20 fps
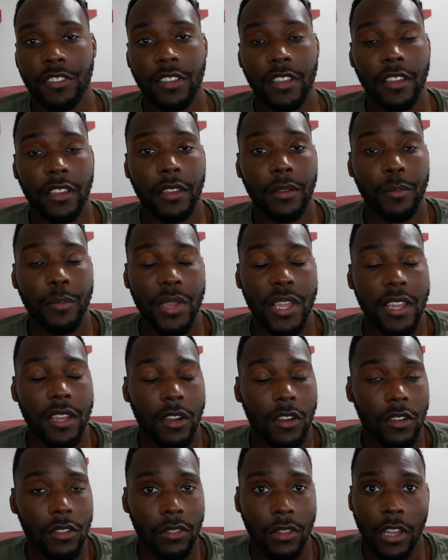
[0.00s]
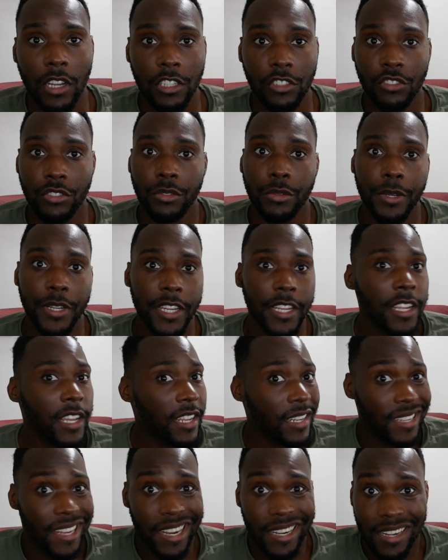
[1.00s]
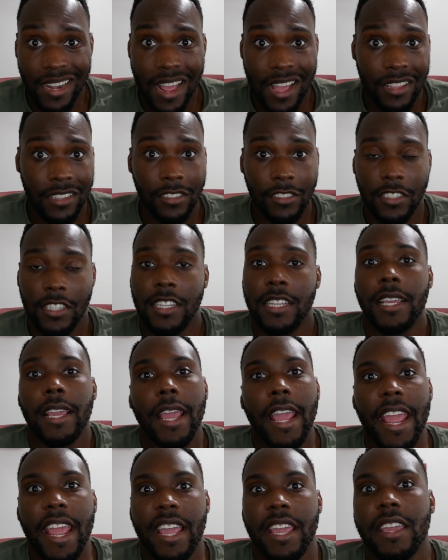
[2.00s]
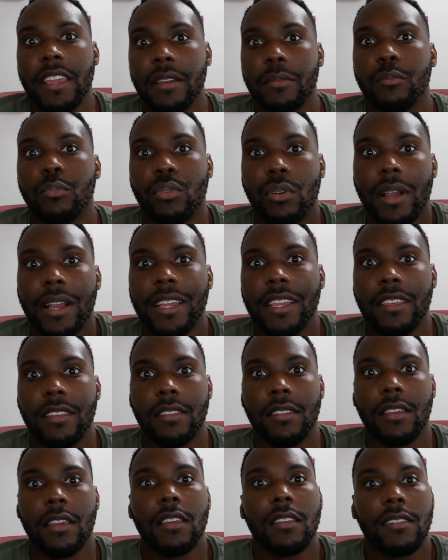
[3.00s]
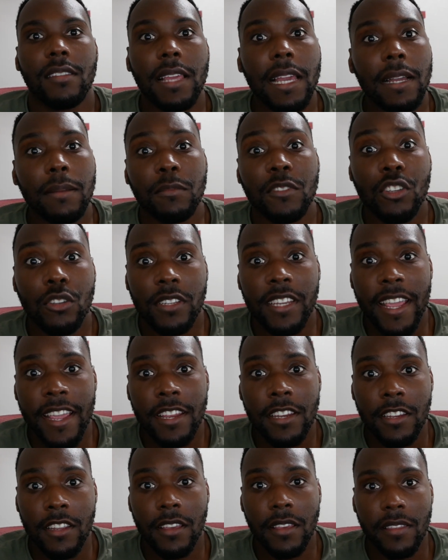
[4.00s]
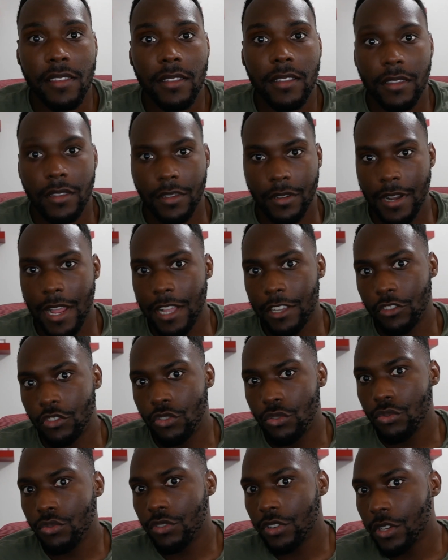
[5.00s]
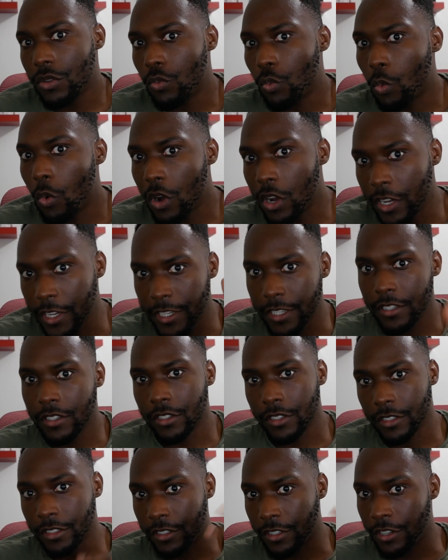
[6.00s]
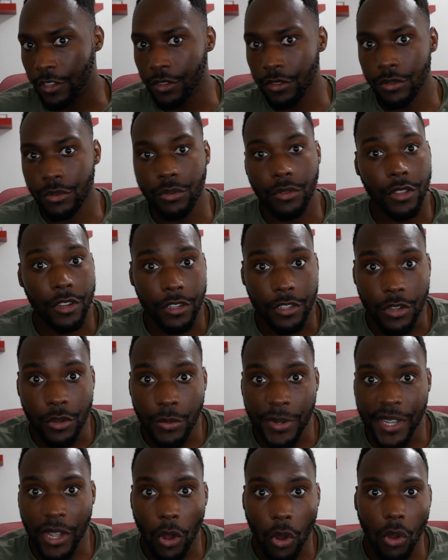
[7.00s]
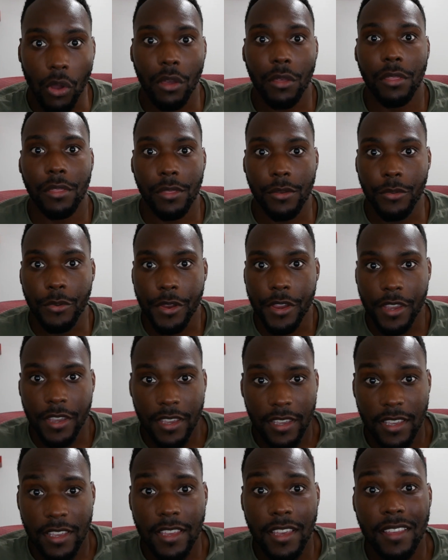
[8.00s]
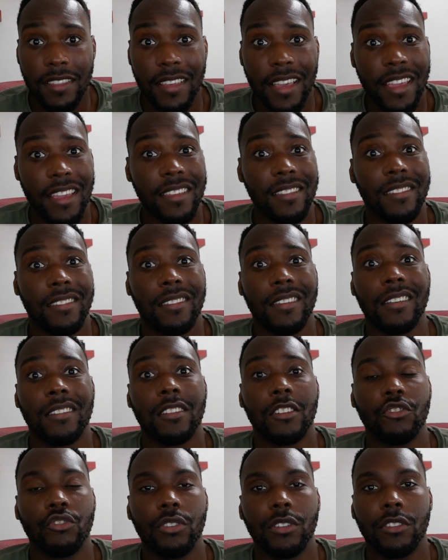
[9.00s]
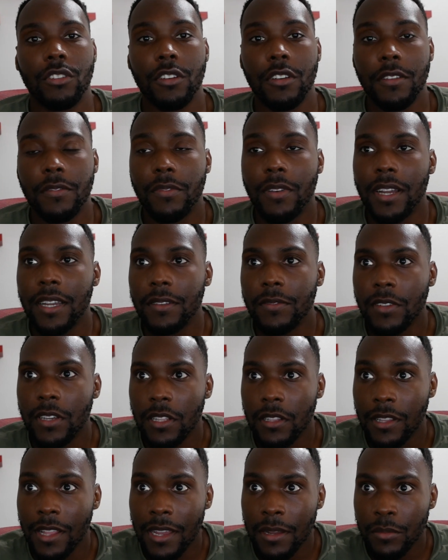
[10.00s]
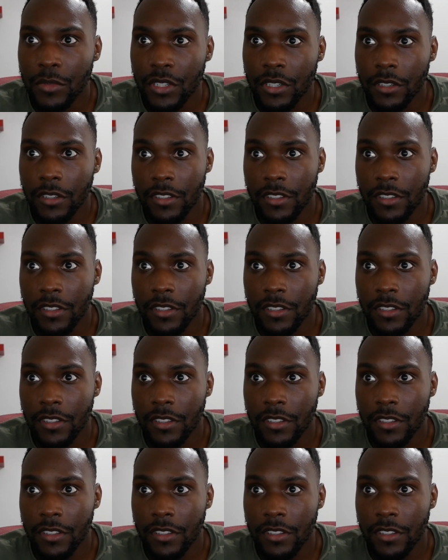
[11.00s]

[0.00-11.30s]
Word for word: can compete on luxury, technology, and price simultaneously. you are not choosing one or two, they're doing all three. The ES8 635 kilometer